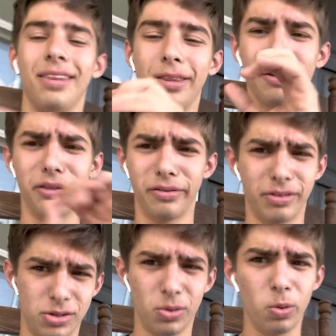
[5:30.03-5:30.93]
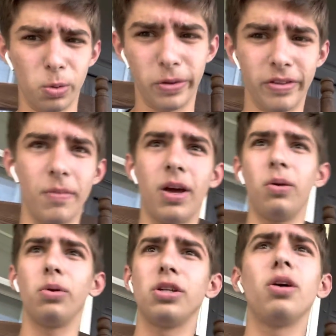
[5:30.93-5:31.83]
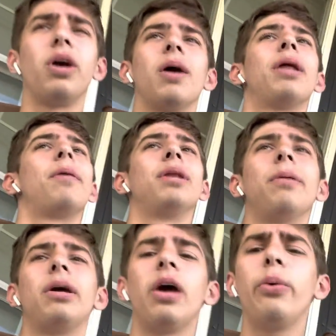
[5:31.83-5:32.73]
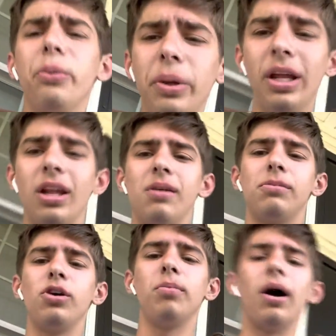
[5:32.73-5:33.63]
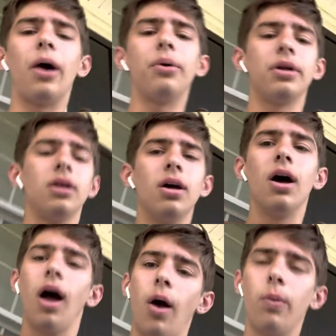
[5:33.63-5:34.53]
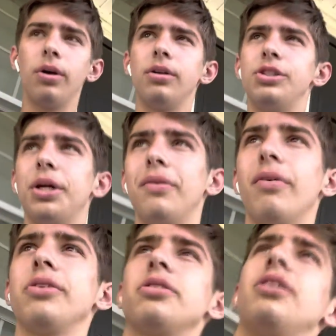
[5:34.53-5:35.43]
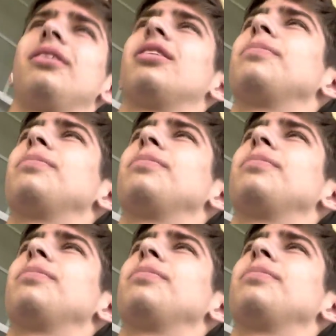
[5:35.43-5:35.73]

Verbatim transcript: the, the original holder of the mantle, just showing up time and time again when we need him to. But I want to, I want Jane Foster to take the